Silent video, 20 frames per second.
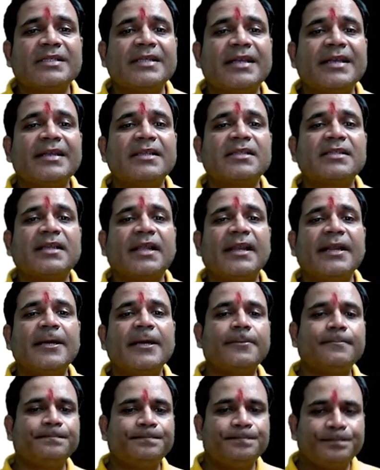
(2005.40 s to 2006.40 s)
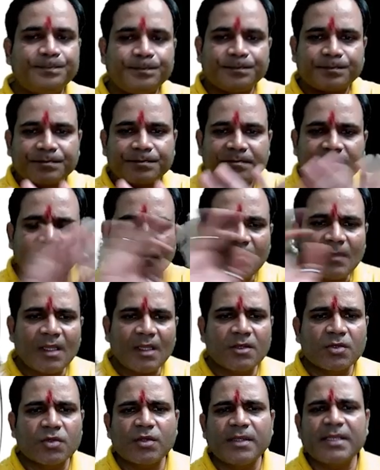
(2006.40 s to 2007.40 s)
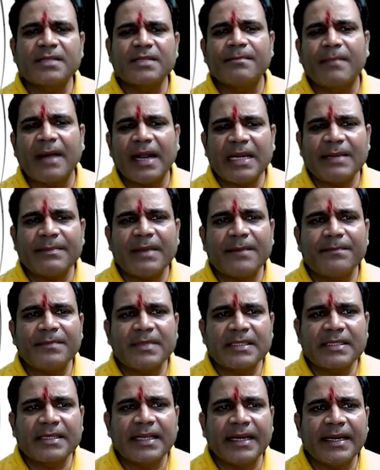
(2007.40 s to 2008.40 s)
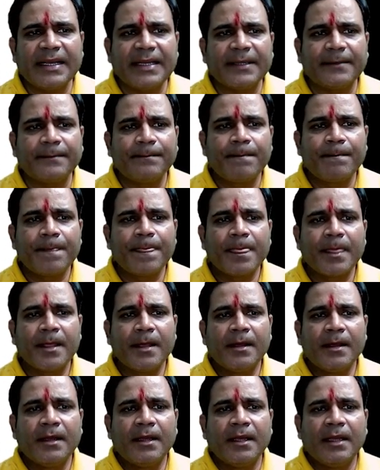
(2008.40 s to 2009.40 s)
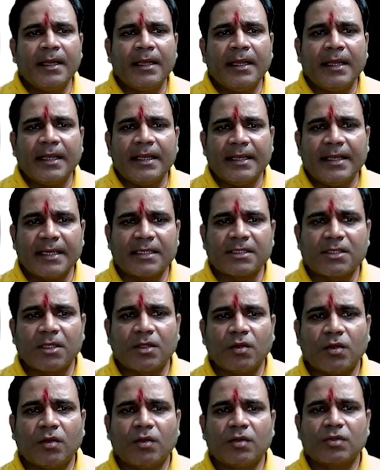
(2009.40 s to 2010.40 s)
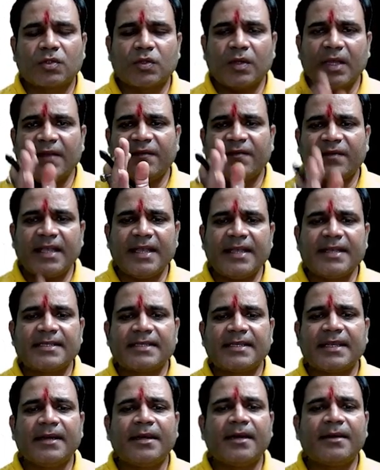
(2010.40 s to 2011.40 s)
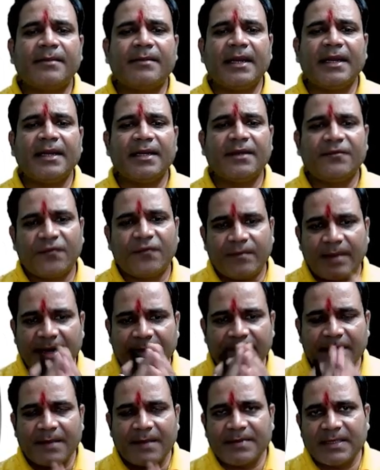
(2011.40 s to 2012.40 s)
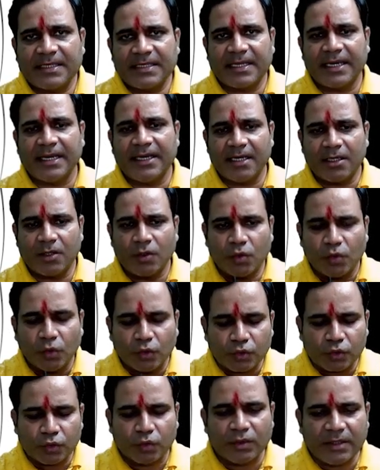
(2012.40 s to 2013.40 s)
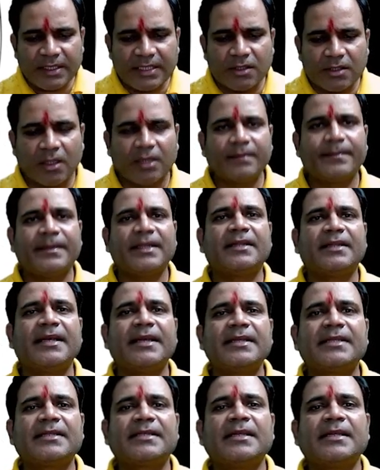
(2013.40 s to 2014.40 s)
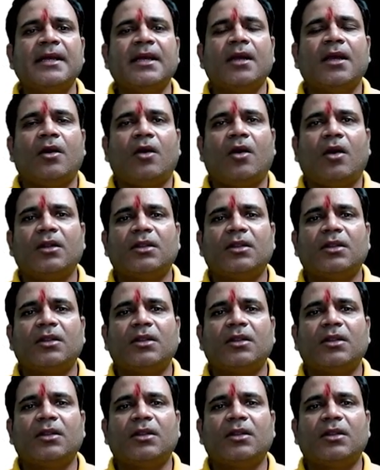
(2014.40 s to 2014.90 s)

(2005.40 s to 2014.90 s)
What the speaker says: is clear. This mind map is clear. Yes or no? So if thing is clear, my dear, if mind map is clear, go through these all the things, all